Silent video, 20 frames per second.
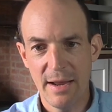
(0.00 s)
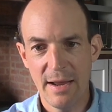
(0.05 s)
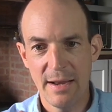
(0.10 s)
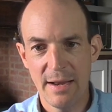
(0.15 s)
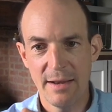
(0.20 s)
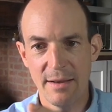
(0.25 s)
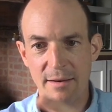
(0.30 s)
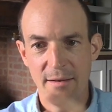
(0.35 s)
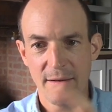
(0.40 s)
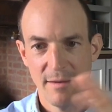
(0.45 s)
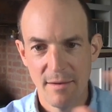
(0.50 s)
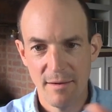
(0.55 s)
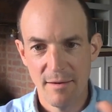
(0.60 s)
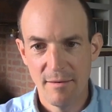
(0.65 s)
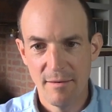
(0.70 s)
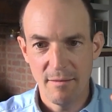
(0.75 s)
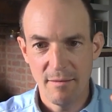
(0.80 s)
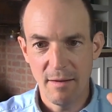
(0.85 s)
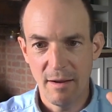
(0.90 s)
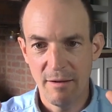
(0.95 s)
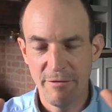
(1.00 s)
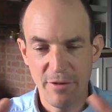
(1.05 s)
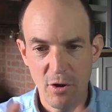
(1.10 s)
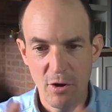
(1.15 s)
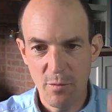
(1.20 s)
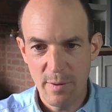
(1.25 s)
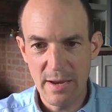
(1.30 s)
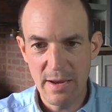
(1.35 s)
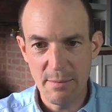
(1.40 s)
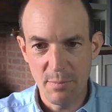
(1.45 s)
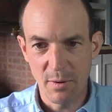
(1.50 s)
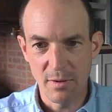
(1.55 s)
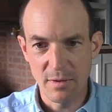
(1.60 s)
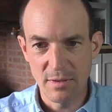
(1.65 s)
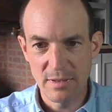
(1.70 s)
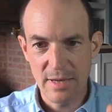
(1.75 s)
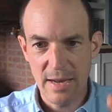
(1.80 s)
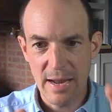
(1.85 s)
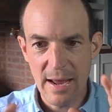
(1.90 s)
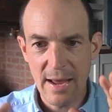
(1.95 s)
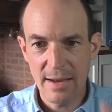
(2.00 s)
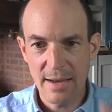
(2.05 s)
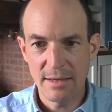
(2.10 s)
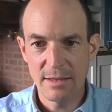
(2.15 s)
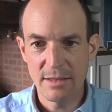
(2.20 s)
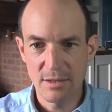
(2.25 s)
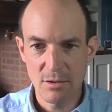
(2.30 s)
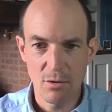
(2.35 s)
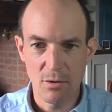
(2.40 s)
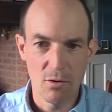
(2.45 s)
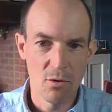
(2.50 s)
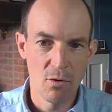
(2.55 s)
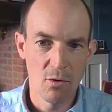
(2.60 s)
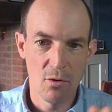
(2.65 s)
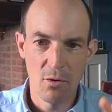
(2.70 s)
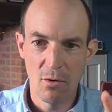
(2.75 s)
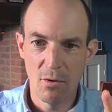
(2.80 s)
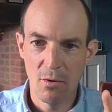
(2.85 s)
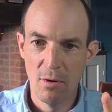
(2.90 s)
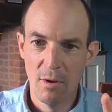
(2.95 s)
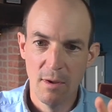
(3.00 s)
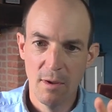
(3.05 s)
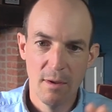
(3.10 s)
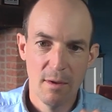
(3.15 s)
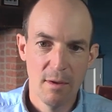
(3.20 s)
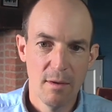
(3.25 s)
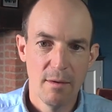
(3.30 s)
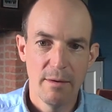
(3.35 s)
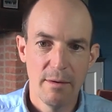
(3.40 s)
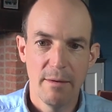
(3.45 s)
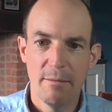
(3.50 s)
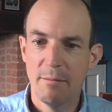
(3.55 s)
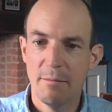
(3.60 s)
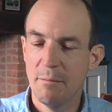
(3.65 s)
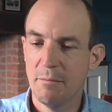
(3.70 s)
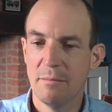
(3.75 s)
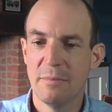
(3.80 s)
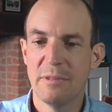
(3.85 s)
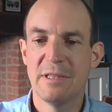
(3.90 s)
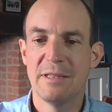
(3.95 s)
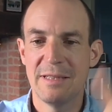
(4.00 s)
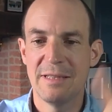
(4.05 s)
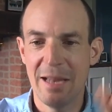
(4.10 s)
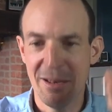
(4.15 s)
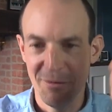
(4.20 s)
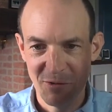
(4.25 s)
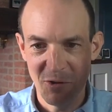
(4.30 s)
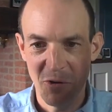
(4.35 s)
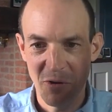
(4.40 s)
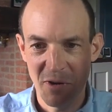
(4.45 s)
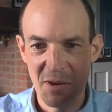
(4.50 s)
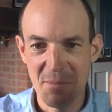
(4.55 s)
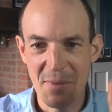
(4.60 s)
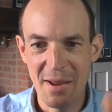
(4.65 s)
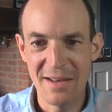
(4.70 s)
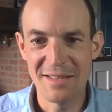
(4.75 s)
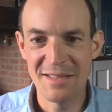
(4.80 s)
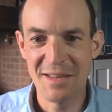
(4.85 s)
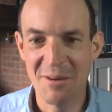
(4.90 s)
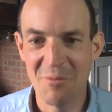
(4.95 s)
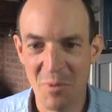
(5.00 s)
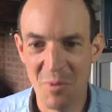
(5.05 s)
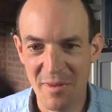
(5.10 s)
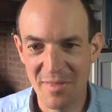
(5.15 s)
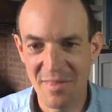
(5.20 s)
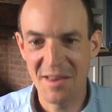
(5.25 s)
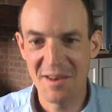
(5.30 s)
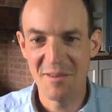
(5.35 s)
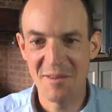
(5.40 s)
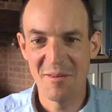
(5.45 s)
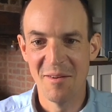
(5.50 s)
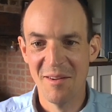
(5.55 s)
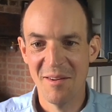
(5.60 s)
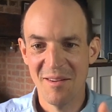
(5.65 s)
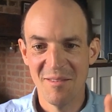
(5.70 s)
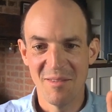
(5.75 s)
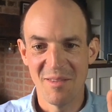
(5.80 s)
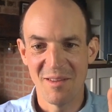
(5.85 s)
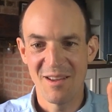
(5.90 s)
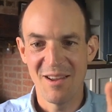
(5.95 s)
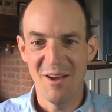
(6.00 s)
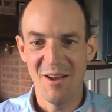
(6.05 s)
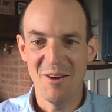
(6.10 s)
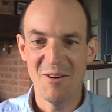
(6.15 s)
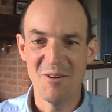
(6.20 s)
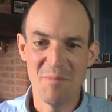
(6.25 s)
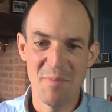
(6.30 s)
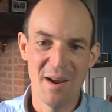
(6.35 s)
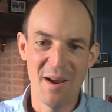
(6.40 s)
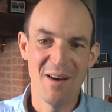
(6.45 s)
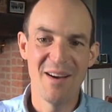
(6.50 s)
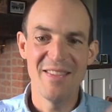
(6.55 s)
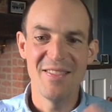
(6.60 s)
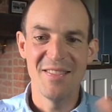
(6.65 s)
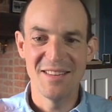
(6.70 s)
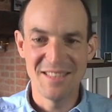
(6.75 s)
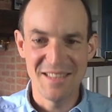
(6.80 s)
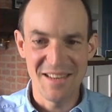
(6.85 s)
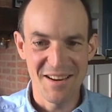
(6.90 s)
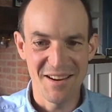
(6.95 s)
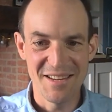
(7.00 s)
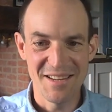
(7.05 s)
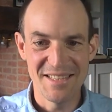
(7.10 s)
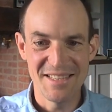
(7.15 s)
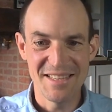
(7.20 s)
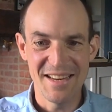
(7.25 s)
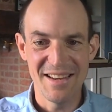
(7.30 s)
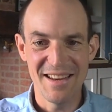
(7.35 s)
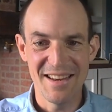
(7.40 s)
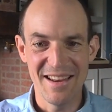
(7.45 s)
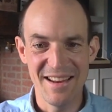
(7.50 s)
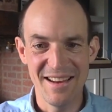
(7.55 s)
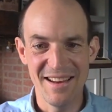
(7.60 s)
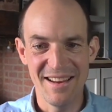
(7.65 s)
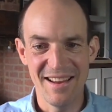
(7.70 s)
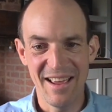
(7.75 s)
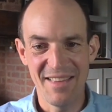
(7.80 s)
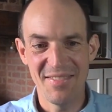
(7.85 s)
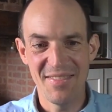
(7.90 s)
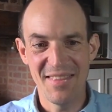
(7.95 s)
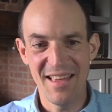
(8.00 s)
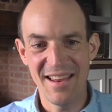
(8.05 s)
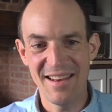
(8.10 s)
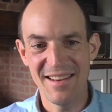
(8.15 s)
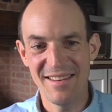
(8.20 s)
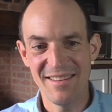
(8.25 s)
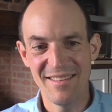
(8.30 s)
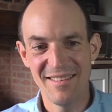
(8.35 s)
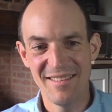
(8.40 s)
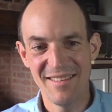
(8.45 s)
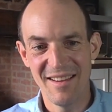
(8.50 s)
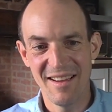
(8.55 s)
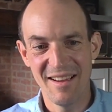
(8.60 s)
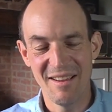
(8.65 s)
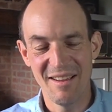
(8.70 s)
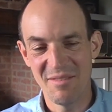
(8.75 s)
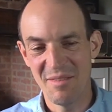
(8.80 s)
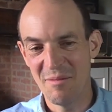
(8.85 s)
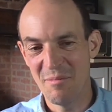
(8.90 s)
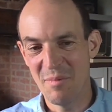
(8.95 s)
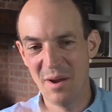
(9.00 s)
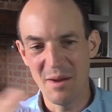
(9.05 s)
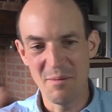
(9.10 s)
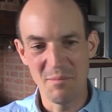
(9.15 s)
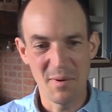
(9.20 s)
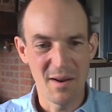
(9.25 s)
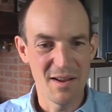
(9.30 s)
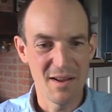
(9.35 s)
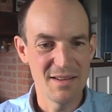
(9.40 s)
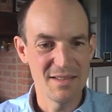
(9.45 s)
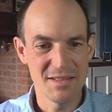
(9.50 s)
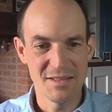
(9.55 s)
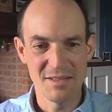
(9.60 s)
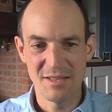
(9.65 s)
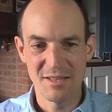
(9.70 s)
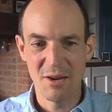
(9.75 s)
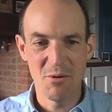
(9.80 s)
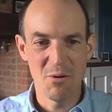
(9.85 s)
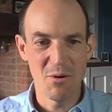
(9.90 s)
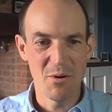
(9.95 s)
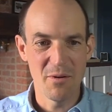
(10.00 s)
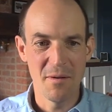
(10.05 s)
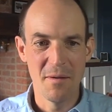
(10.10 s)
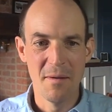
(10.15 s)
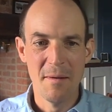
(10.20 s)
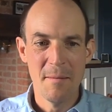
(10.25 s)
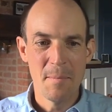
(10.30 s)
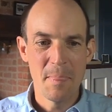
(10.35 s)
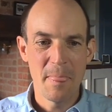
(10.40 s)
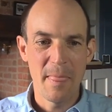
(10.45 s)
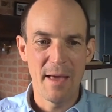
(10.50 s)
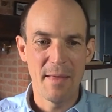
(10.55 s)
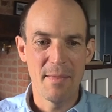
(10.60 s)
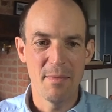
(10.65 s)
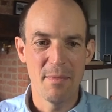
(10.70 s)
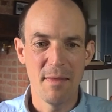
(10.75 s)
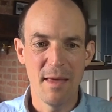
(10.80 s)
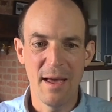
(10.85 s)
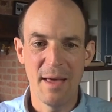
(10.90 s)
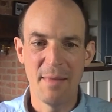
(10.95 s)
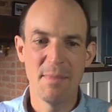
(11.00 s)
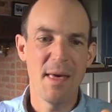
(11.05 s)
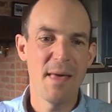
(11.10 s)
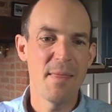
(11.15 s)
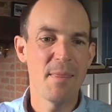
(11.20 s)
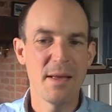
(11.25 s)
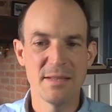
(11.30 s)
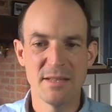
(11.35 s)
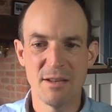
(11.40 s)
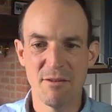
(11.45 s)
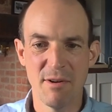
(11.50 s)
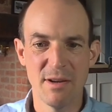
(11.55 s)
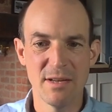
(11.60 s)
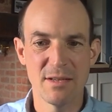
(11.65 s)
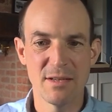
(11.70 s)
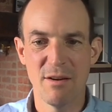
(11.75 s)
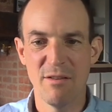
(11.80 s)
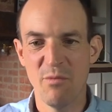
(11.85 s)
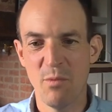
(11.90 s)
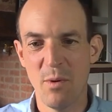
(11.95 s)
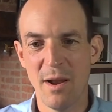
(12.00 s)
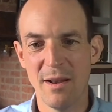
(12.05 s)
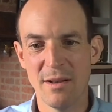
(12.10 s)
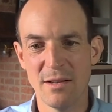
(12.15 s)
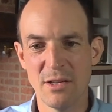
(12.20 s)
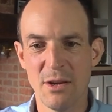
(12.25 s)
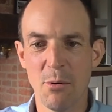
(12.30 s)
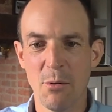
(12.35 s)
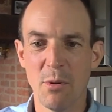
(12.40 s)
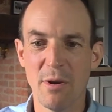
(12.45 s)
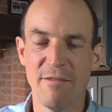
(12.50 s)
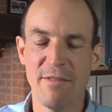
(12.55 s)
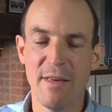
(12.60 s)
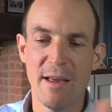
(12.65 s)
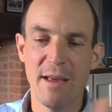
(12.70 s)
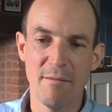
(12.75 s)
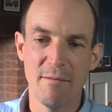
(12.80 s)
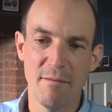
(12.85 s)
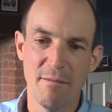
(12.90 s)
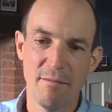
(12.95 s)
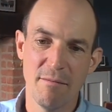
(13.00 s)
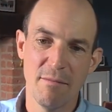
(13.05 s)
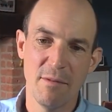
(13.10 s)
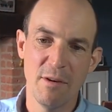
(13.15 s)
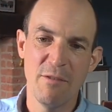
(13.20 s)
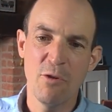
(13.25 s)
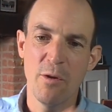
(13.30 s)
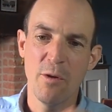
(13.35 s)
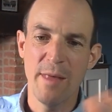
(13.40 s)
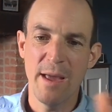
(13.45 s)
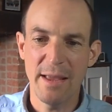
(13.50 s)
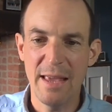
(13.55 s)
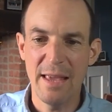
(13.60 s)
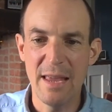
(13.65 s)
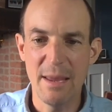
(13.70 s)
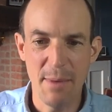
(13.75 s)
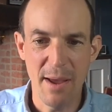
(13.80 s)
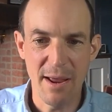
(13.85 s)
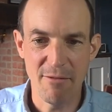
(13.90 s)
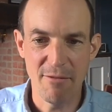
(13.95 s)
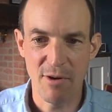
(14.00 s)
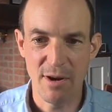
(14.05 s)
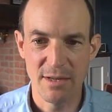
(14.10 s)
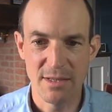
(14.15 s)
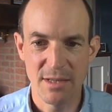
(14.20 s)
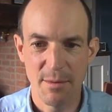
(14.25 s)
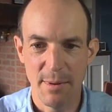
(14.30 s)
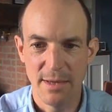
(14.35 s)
in a few people's heads or self-documented within the code behind the CI/CD and then the pipelines and so on. And then there's the risk of, well, do you know what, if that, you've got that key man risk,